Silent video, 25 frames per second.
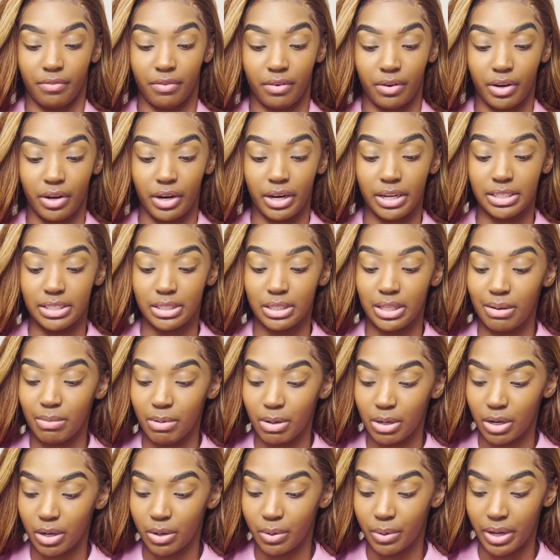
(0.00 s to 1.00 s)
For concealer, I'm gonna
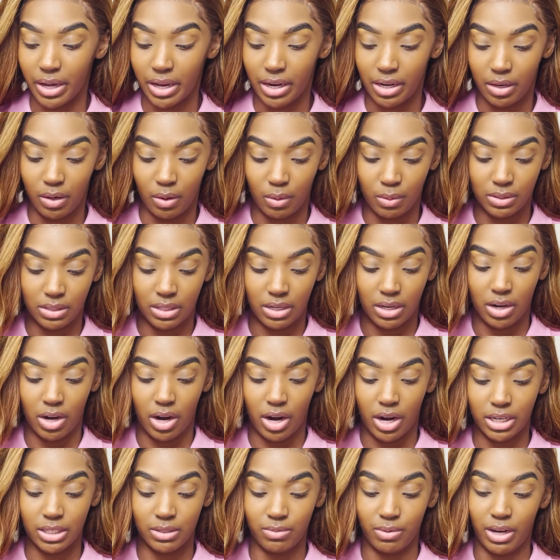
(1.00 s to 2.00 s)
go ahead and use the
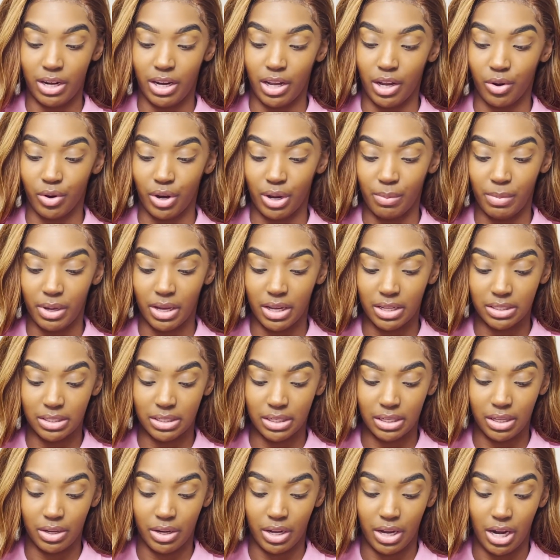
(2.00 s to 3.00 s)
NARS Radiant Creamy
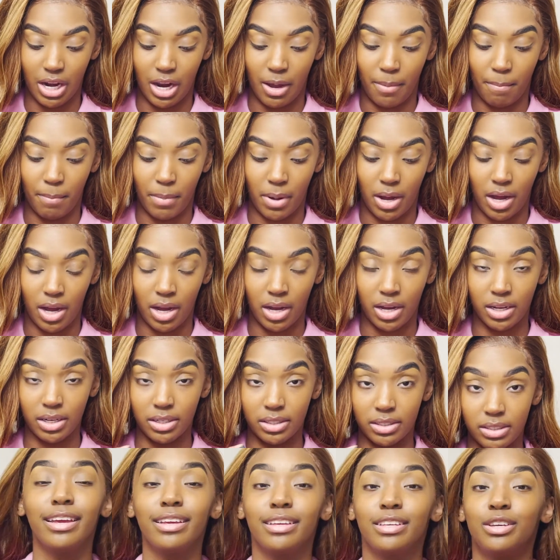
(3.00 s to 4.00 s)
Concealer in
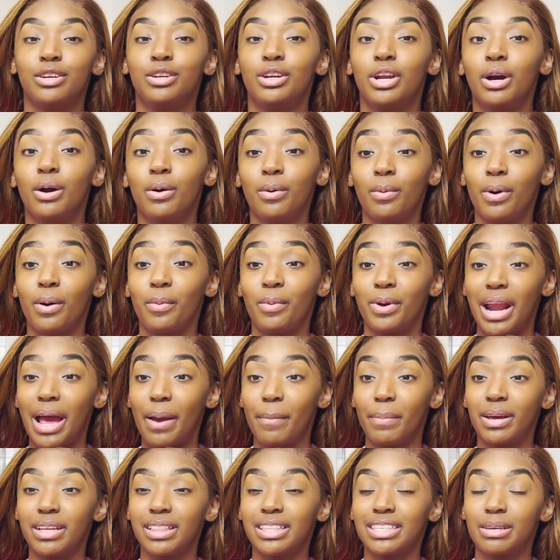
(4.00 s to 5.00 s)
Almond. You know, when I
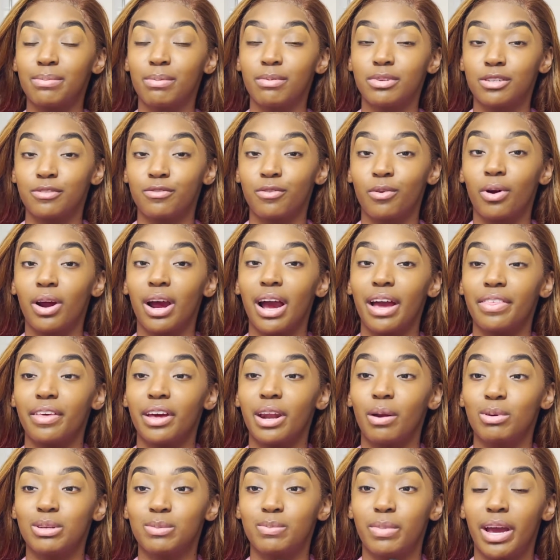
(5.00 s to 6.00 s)
picked this up on Sephora, I thought I
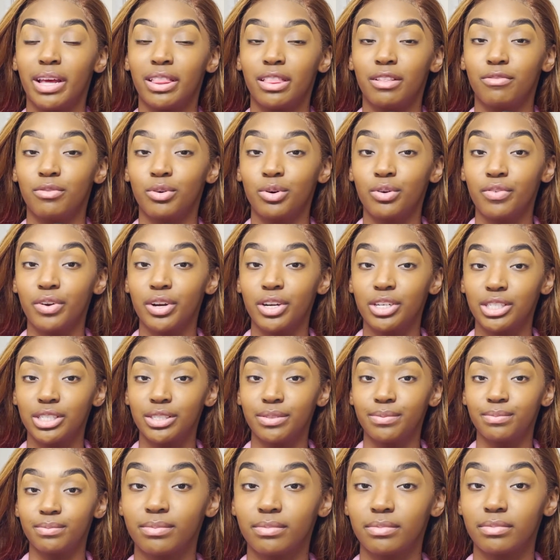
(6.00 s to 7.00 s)
was buying the full
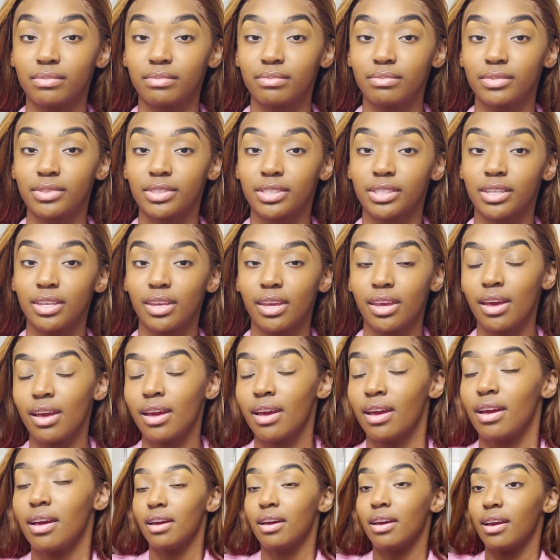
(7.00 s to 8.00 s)
version,
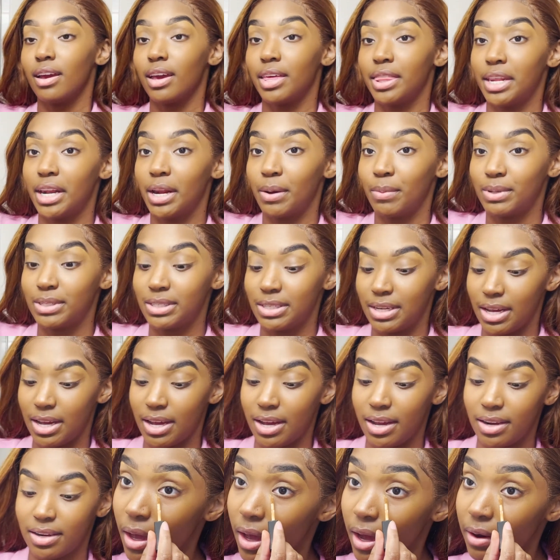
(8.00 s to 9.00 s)
and then I was not.
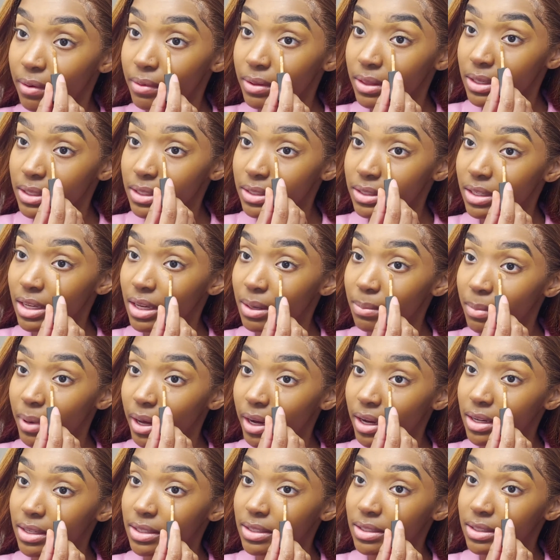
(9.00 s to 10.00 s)
I really just keep my
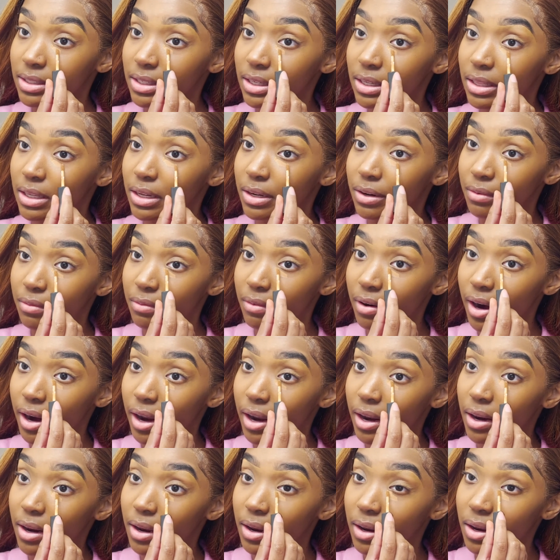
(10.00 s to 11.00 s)
concealer
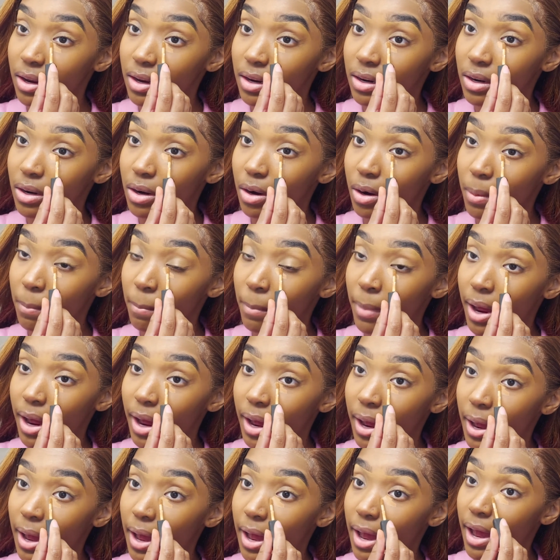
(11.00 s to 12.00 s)
right under my
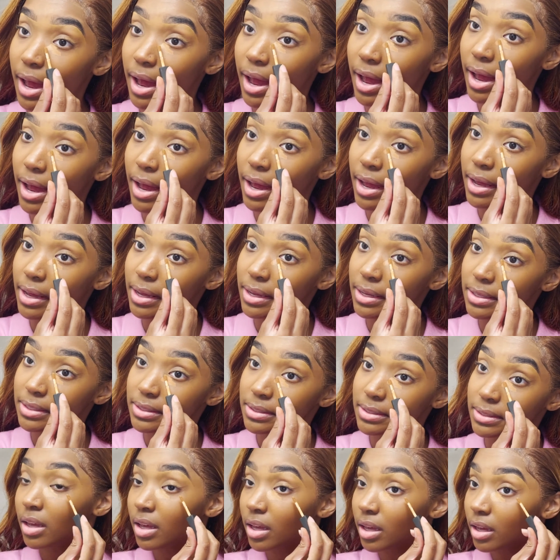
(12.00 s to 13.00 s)

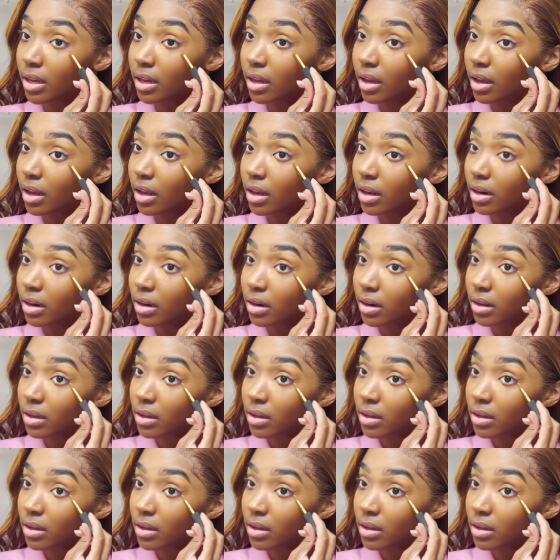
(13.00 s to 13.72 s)
eyes and